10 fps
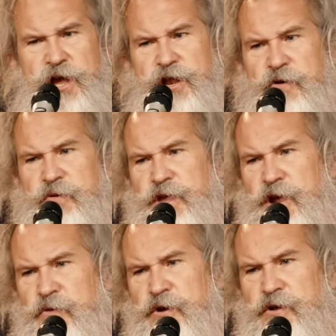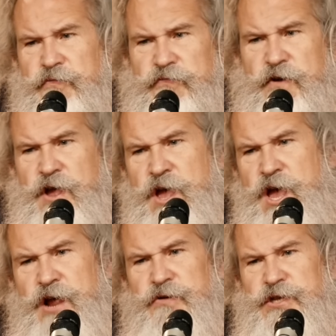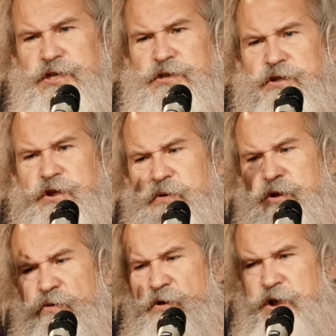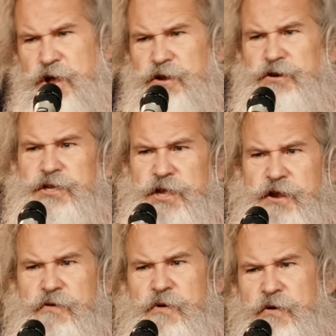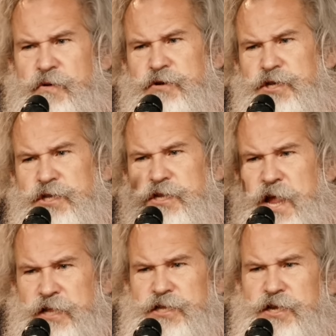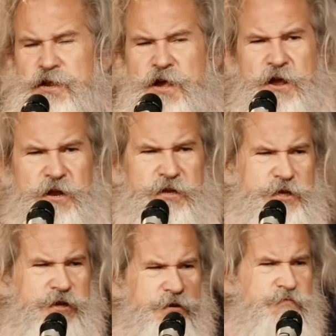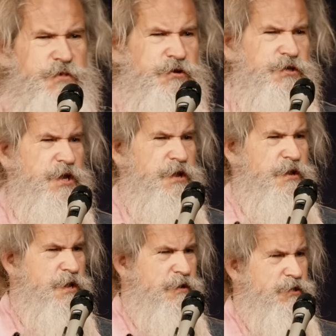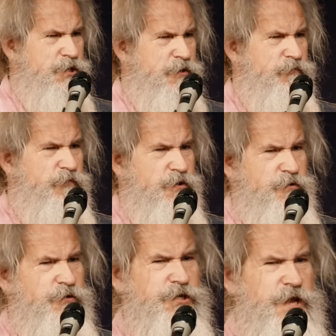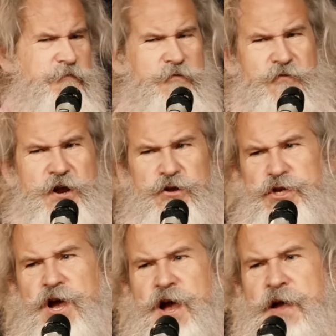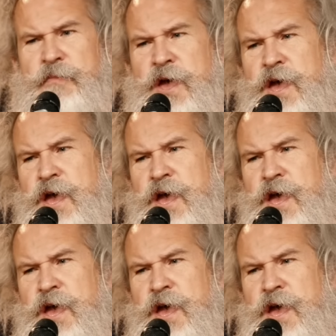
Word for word: Nobody cared where you were from. It was just, you don't care what color skin you were. We were just dancing, listening to music, and eating each other's food, and just having a great old time.